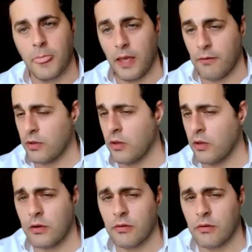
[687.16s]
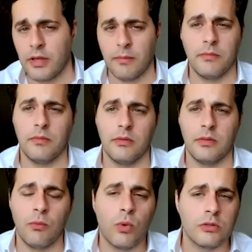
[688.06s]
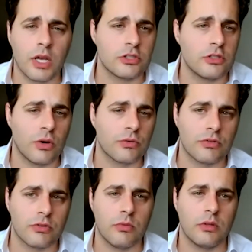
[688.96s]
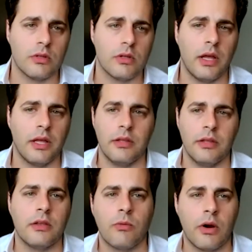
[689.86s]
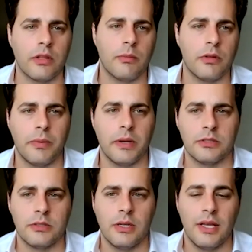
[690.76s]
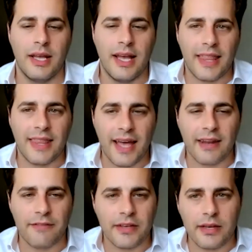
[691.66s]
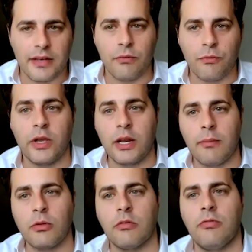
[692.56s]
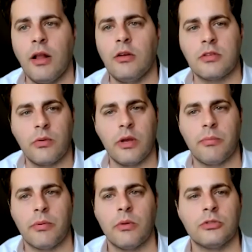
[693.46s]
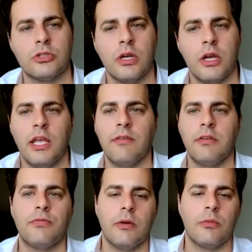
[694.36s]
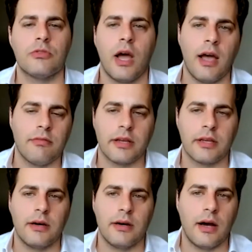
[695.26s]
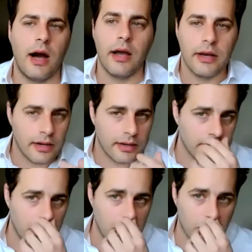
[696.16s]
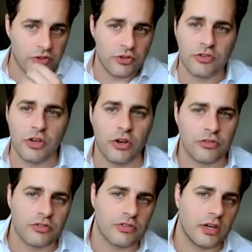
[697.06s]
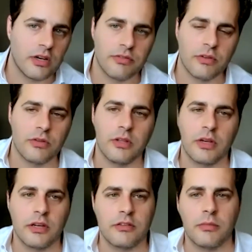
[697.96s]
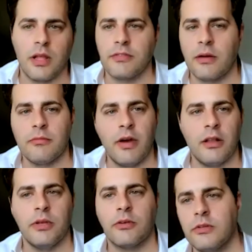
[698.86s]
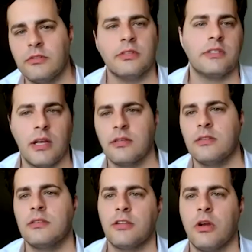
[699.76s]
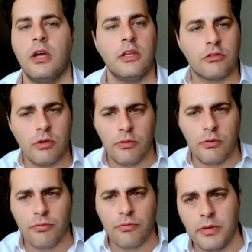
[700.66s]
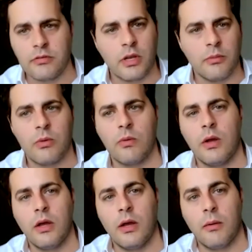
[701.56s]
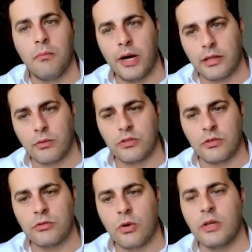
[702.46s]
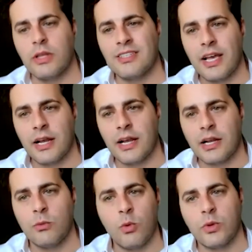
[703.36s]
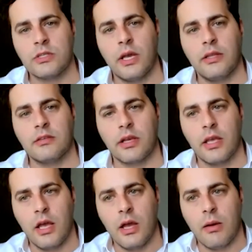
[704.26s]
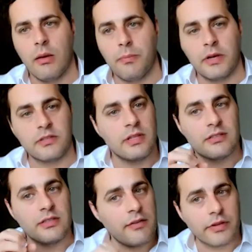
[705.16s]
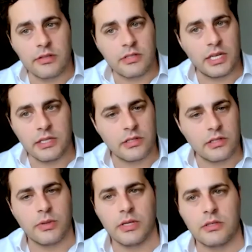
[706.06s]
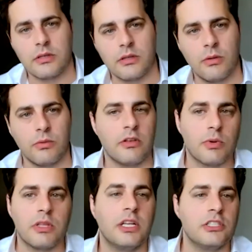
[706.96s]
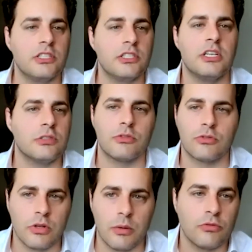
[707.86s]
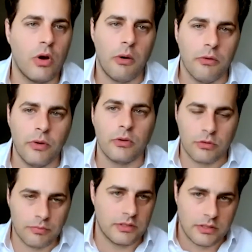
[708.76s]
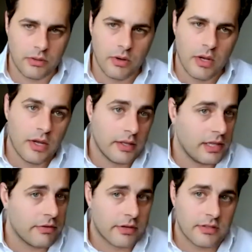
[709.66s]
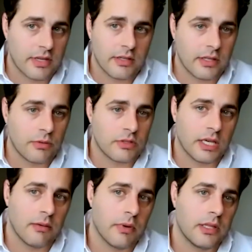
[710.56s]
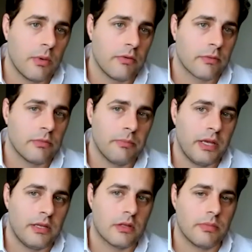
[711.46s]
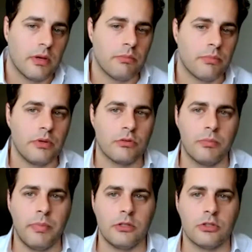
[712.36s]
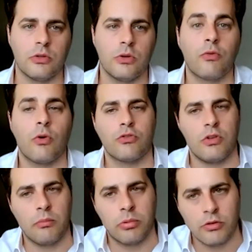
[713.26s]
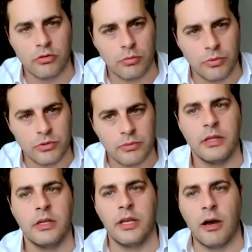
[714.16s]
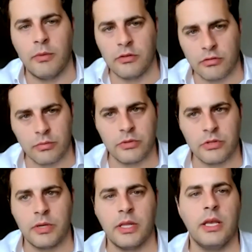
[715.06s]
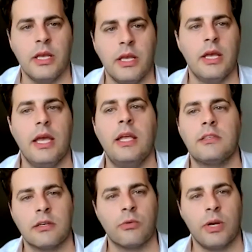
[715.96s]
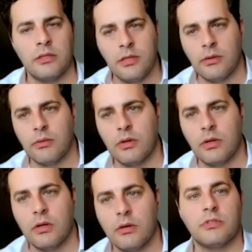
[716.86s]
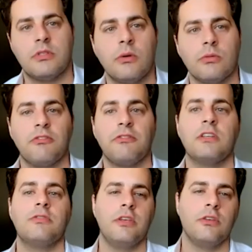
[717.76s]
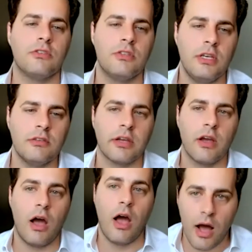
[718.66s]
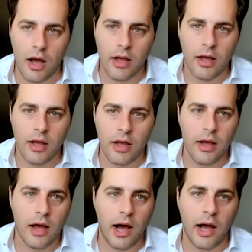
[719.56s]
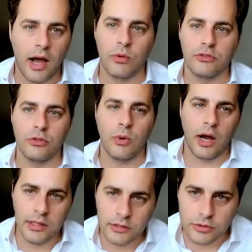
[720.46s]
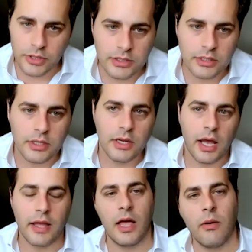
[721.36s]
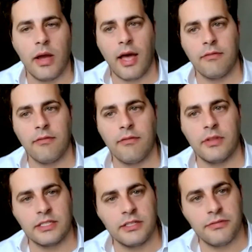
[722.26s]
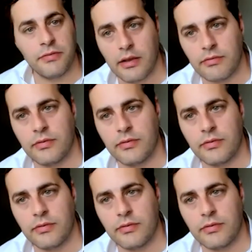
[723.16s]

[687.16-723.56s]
And for a lot of them, they want to actually talk to someone and inquire about the pension. And, and I think thinking about the values, how we approach, even if we're able to have like a higher, you know, reduce the cost to serve, so the customer lifetime value increases, et cetera, et cetera. It's great for business, get me wrong. But we're still talking exactly what Rick said. It's like the person has never consented to it. So that's the way legislation was run up. It's not our fault, but still, they never consented. They were taking money away from the payslip and putting to a pension. Of course, the employer is also putting money, the government is also putting money. It's a great deal. But still, the first thing you see is like, ah, I was due 100, and now I have 95.